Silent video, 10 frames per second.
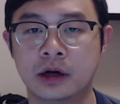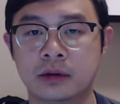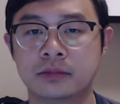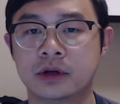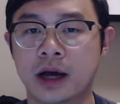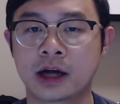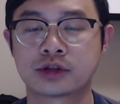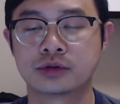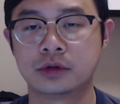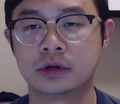the
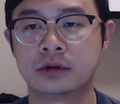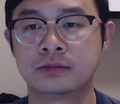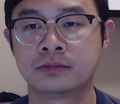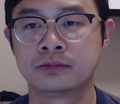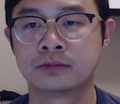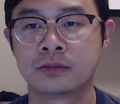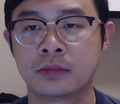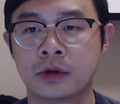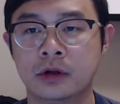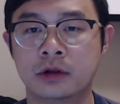actual
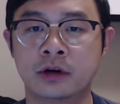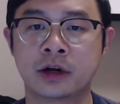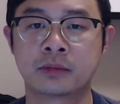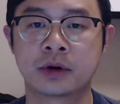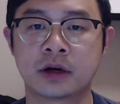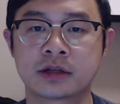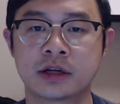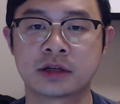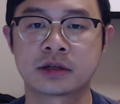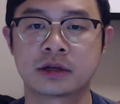learning
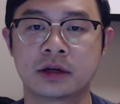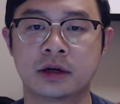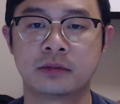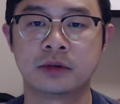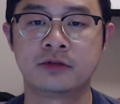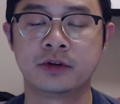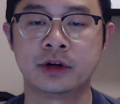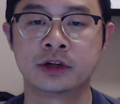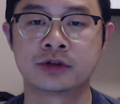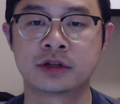process. If you're
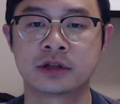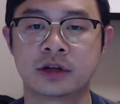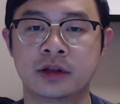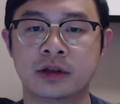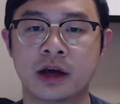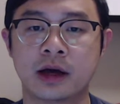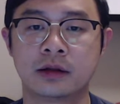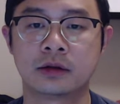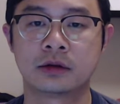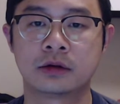interested in that,
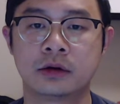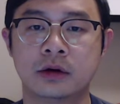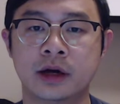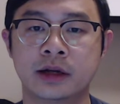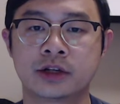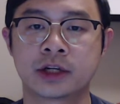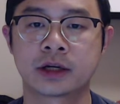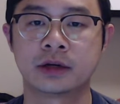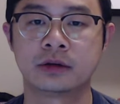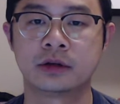go ahead and check
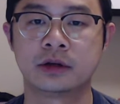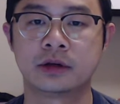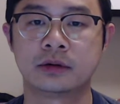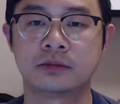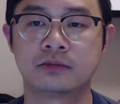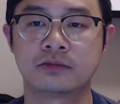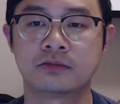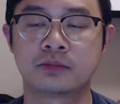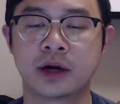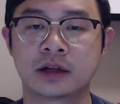out the
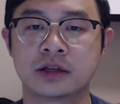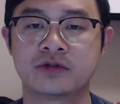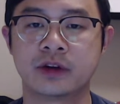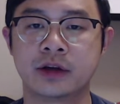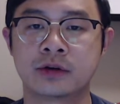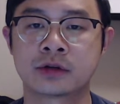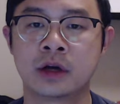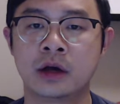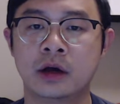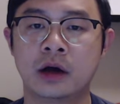practice videos.
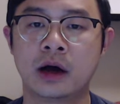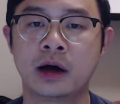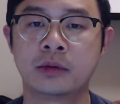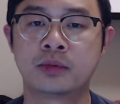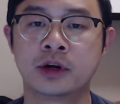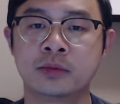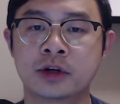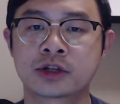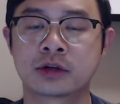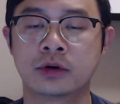I pretty
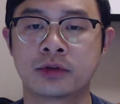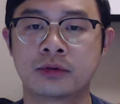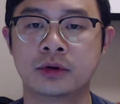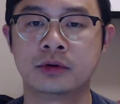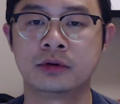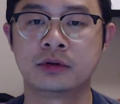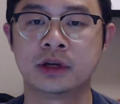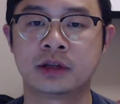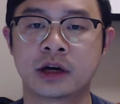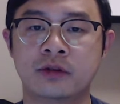much go through the
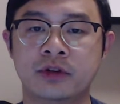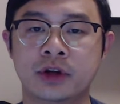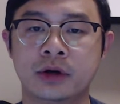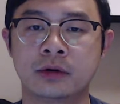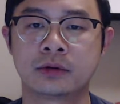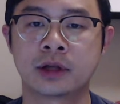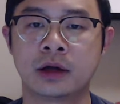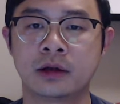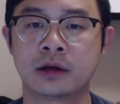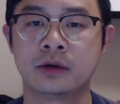entire video
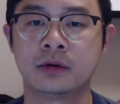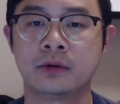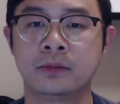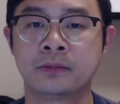telling you